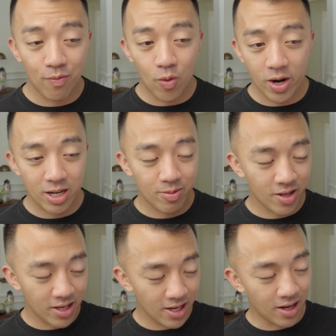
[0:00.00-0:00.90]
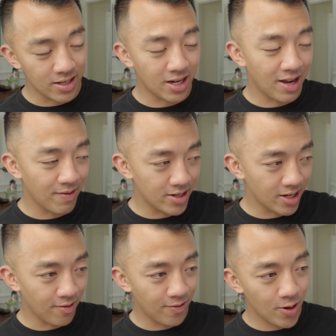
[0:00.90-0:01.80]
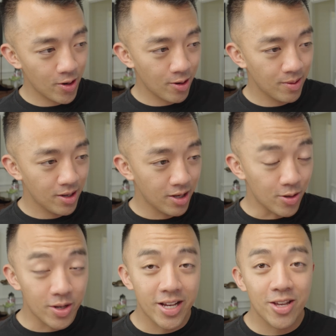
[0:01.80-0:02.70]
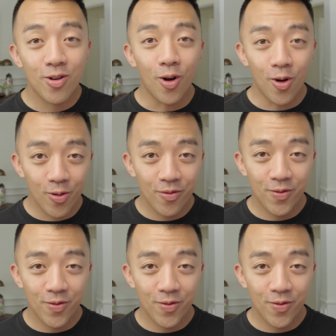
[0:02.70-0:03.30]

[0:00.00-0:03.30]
of walking up to the kiosk and having to take a photo, you can take your own